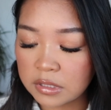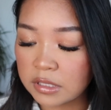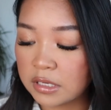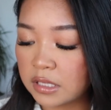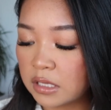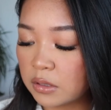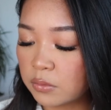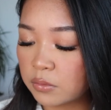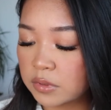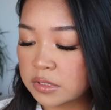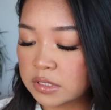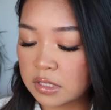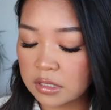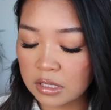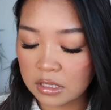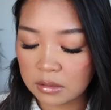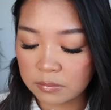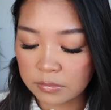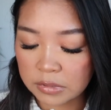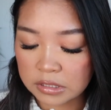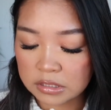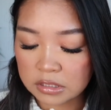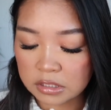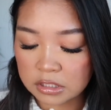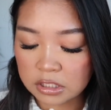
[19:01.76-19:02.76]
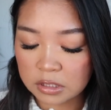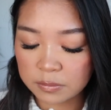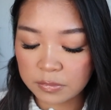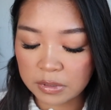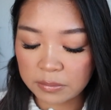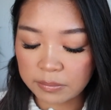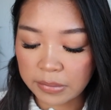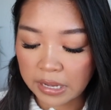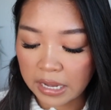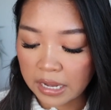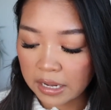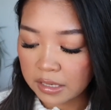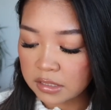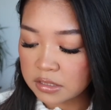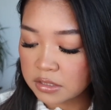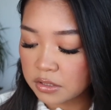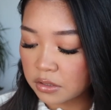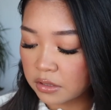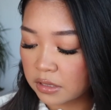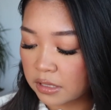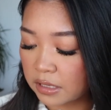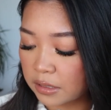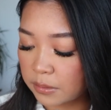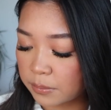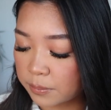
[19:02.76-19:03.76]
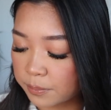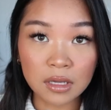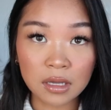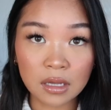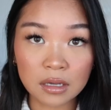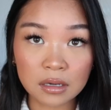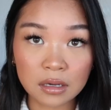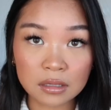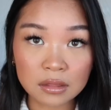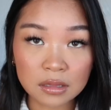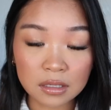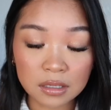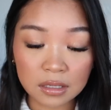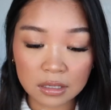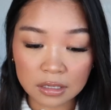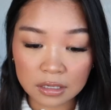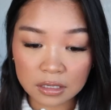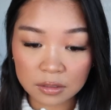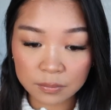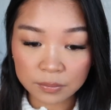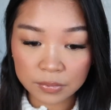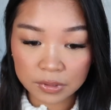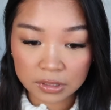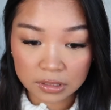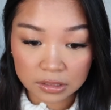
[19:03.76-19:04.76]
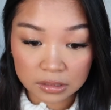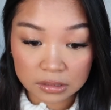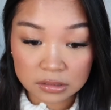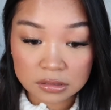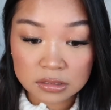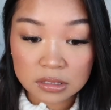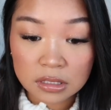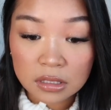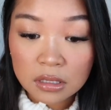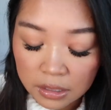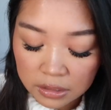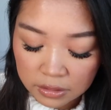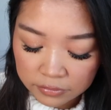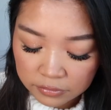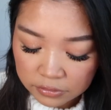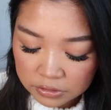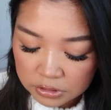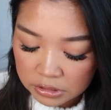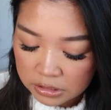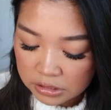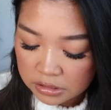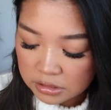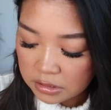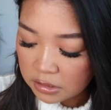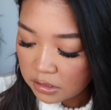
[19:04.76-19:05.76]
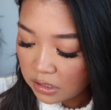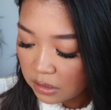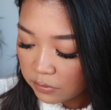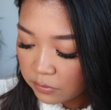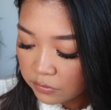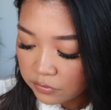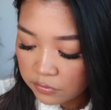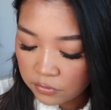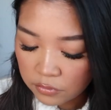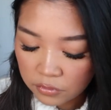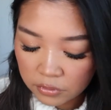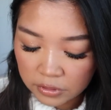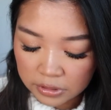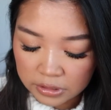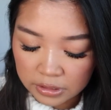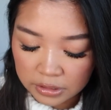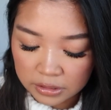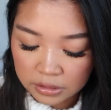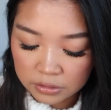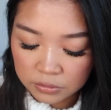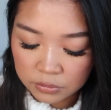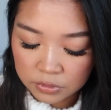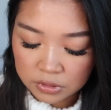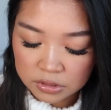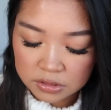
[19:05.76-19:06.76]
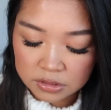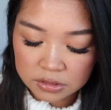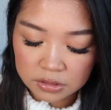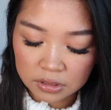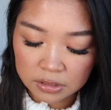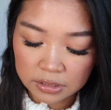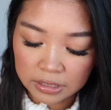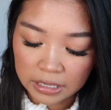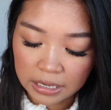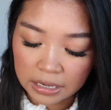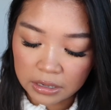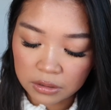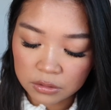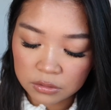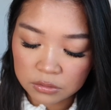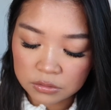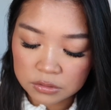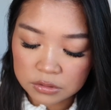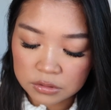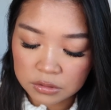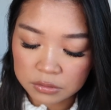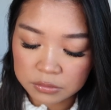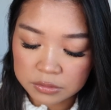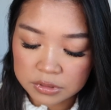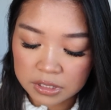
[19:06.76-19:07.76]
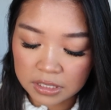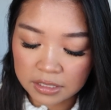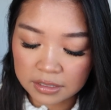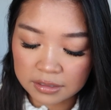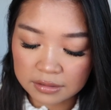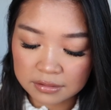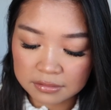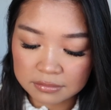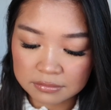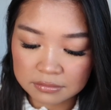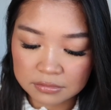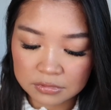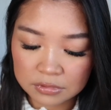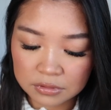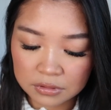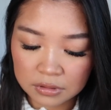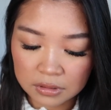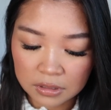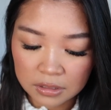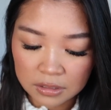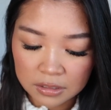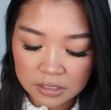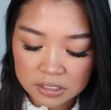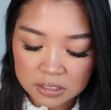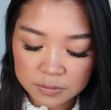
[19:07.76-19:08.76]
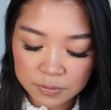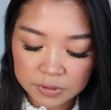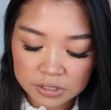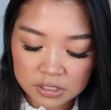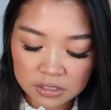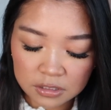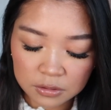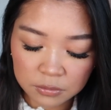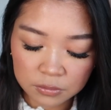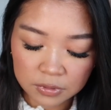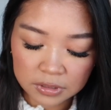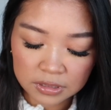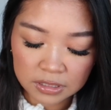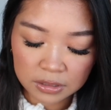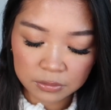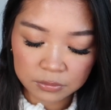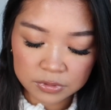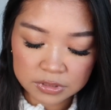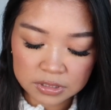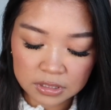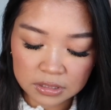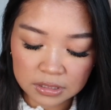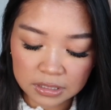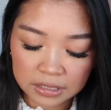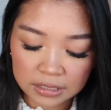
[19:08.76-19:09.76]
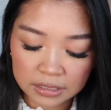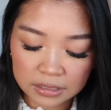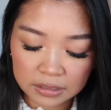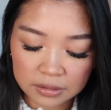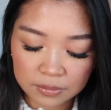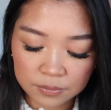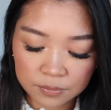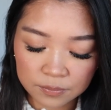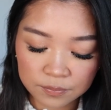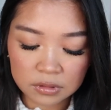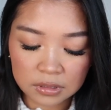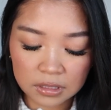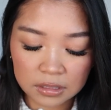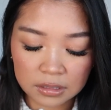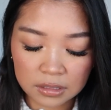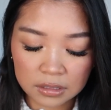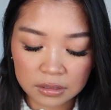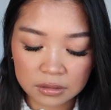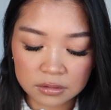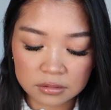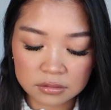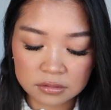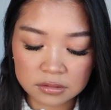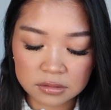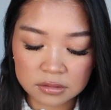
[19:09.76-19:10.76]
then he wasn't like messaging me back. So then I got the ick, because I never chased a guy before and I didn't want to start now. So I was like, especially one that wasn't like that like